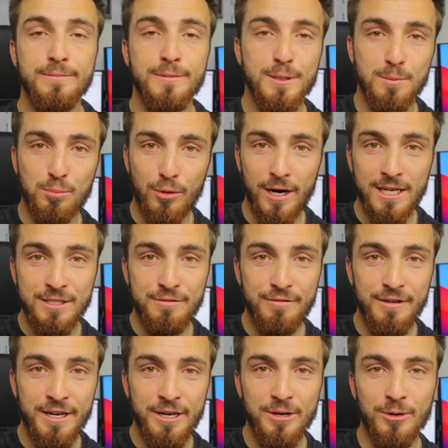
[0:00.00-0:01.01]
Surprise
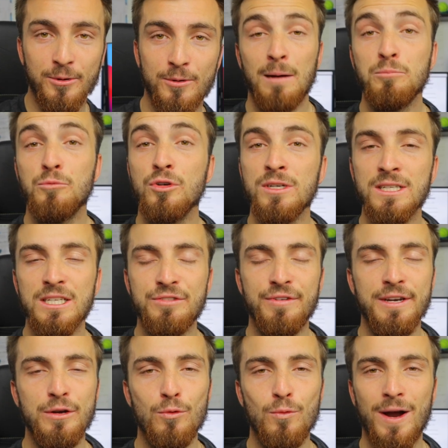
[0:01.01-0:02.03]
video. I'm doing this
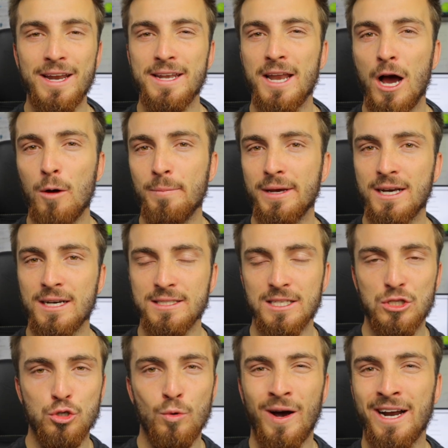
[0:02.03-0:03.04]
video right now because
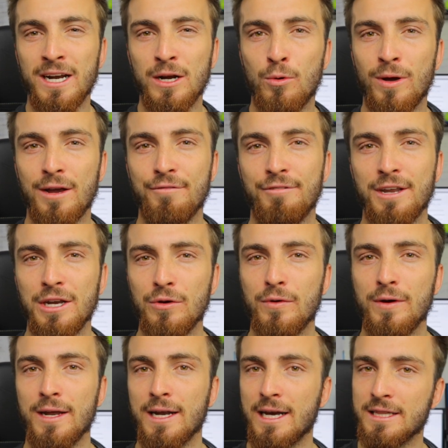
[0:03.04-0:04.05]
it's quite a quick video
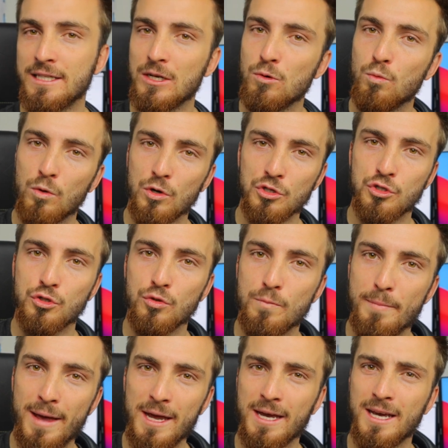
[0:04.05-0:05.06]
and I didn't want to
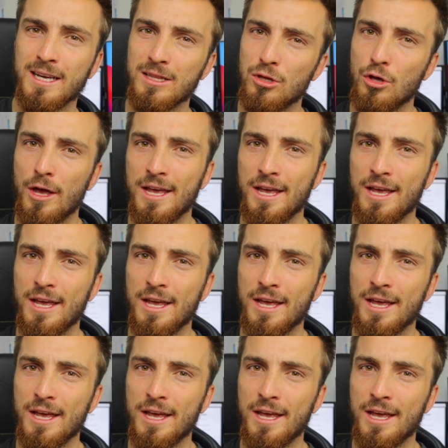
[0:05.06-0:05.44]
make it